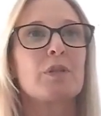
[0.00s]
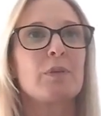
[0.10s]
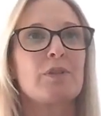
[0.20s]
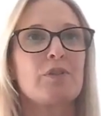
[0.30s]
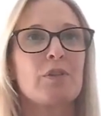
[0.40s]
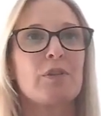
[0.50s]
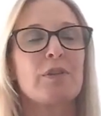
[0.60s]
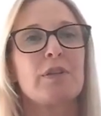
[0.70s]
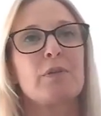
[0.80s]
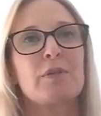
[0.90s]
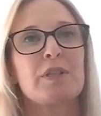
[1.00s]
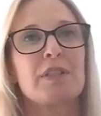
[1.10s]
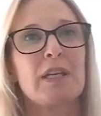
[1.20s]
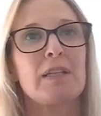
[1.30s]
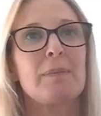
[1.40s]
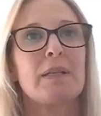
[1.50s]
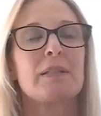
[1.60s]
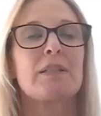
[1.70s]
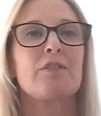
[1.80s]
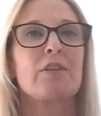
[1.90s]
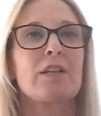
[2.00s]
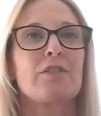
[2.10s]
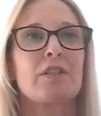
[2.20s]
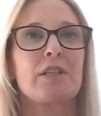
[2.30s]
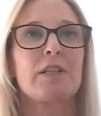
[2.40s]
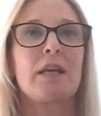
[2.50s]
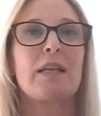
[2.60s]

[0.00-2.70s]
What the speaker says: to ensure that your sustainability strategy